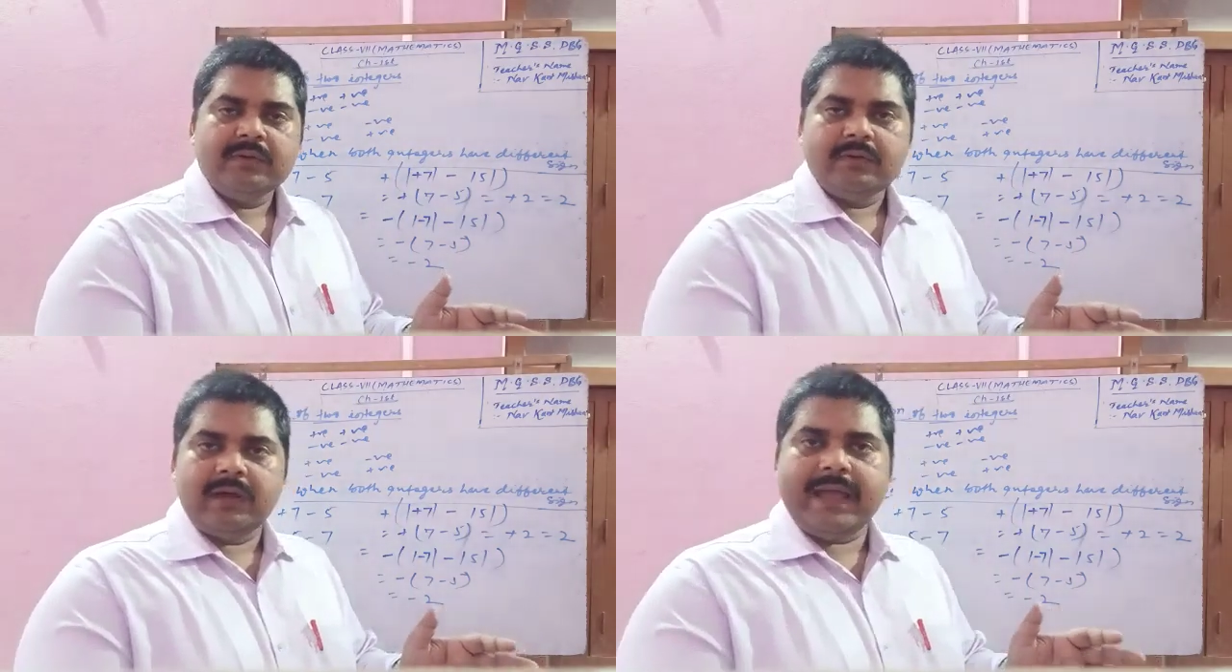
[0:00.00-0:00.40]

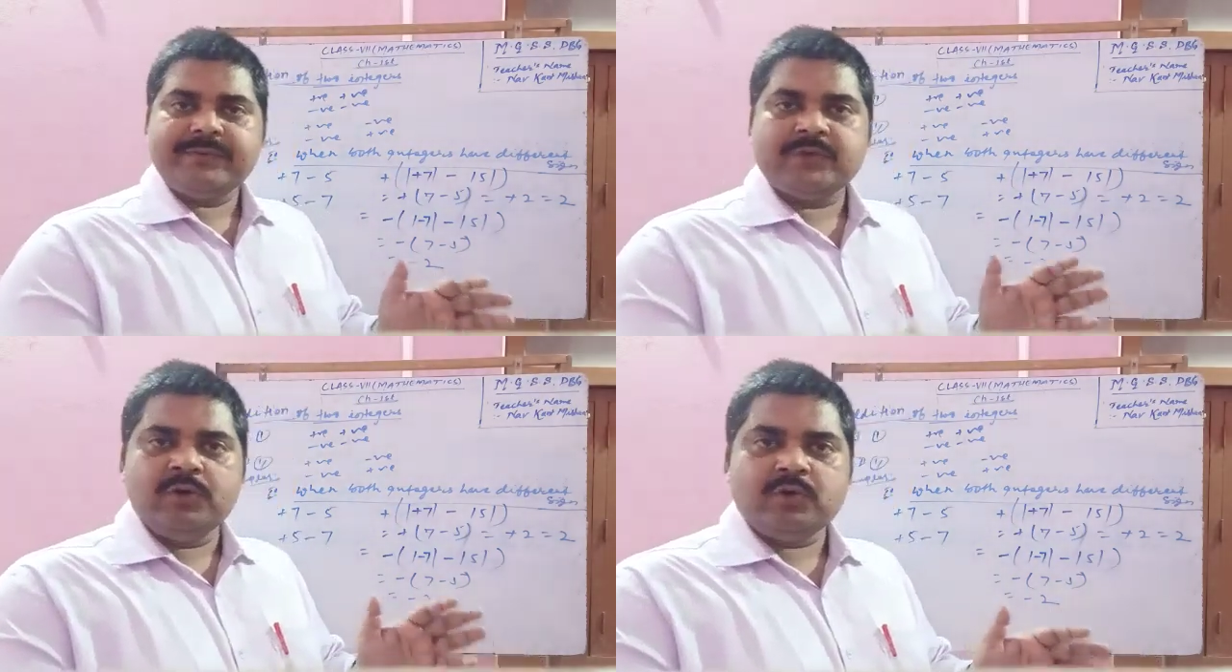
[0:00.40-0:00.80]

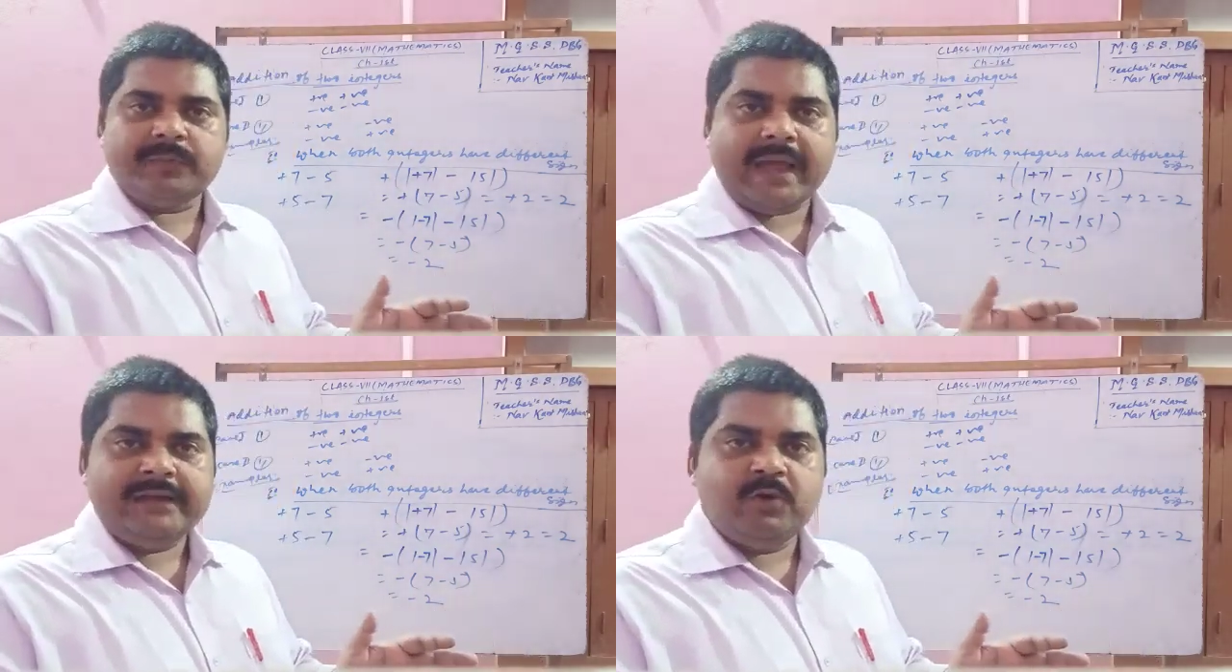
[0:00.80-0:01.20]
absolute
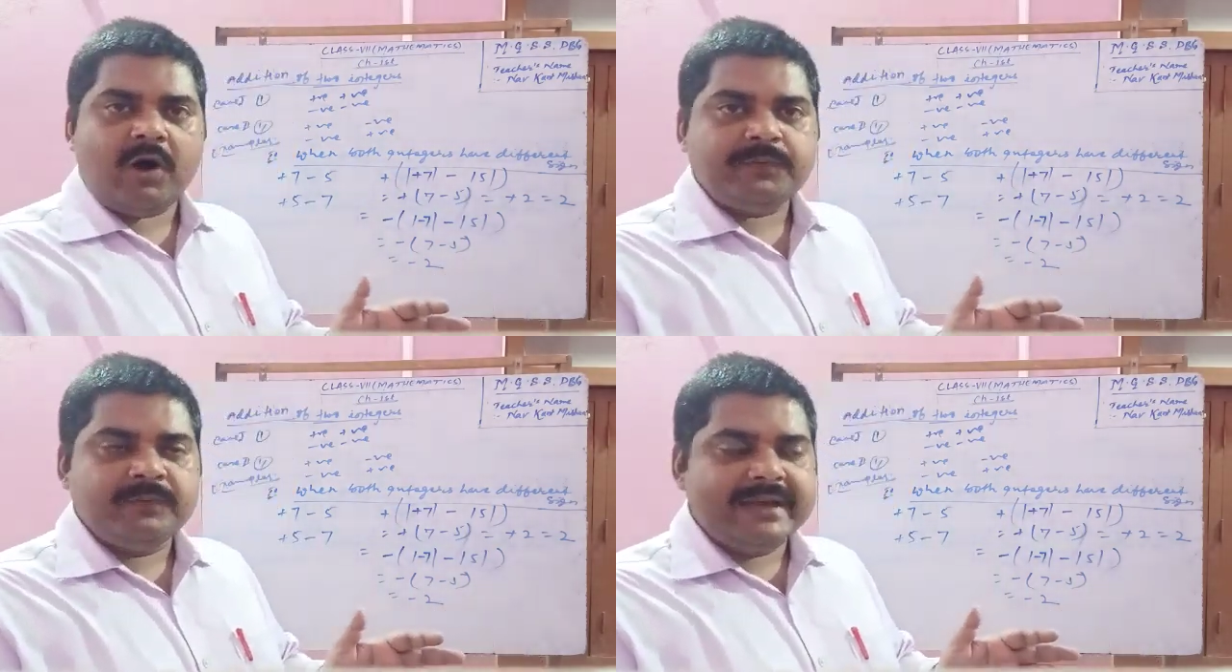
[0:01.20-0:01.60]
value
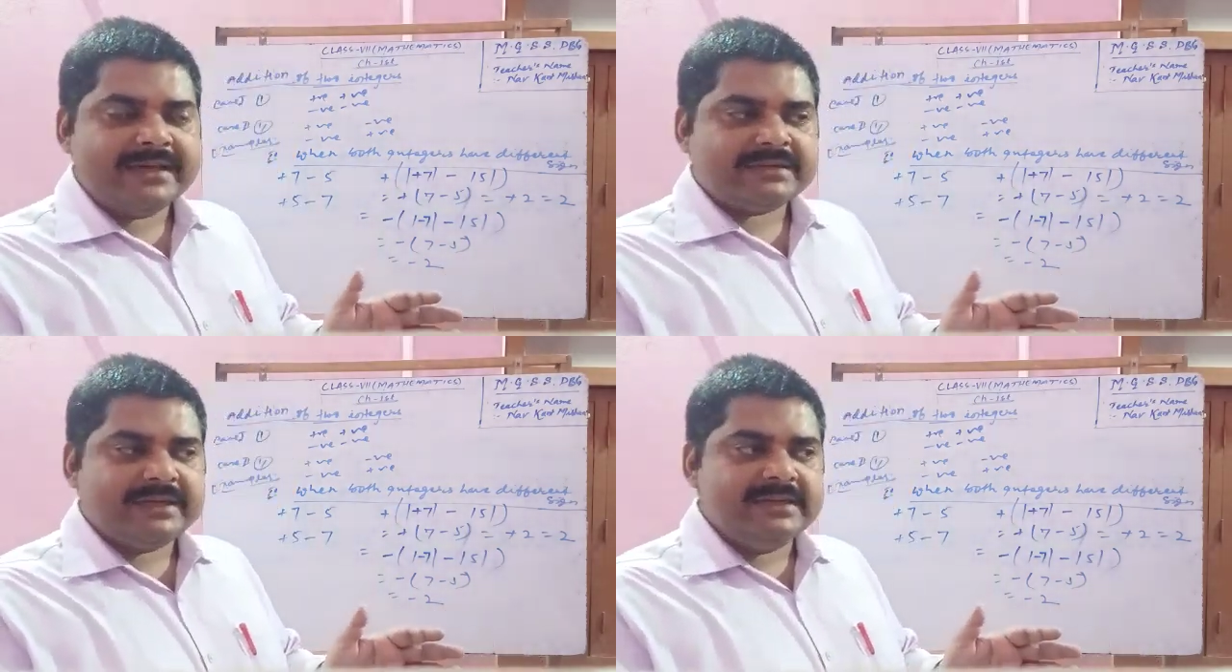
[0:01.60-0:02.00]
of
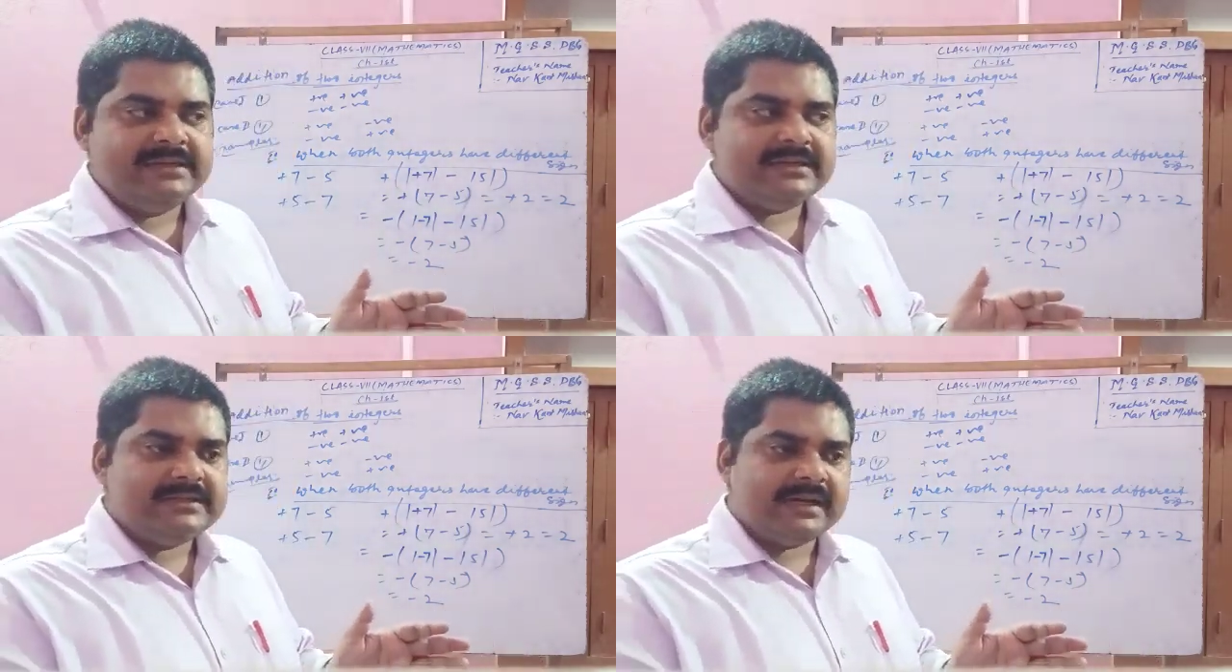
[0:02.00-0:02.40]
greater
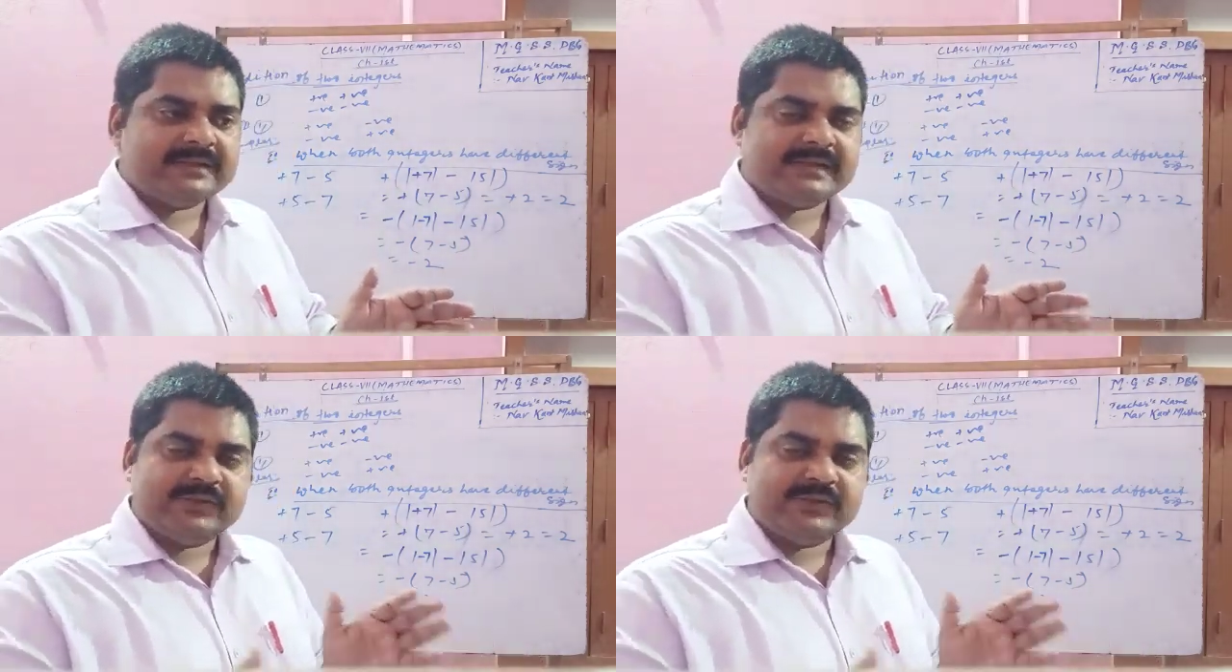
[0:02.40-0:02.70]
integers